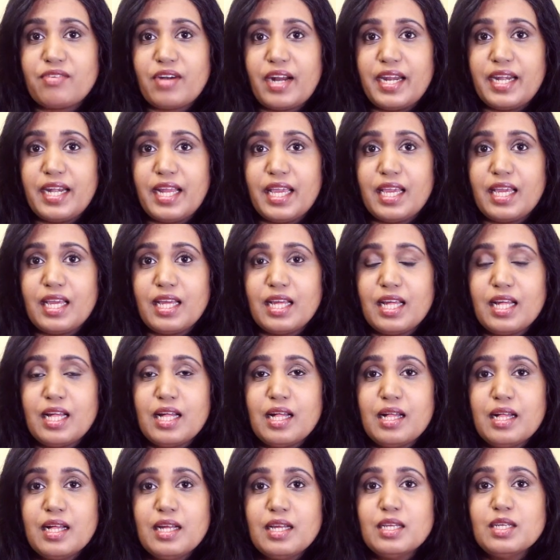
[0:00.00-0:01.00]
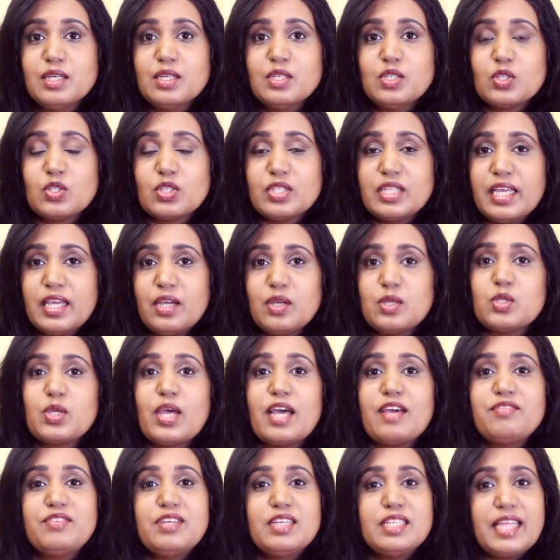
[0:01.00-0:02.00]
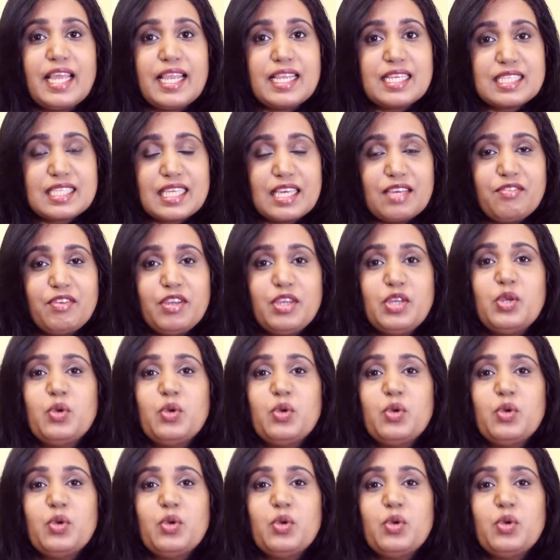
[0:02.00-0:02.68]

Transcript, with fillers: Friday. So after Thanksgiving,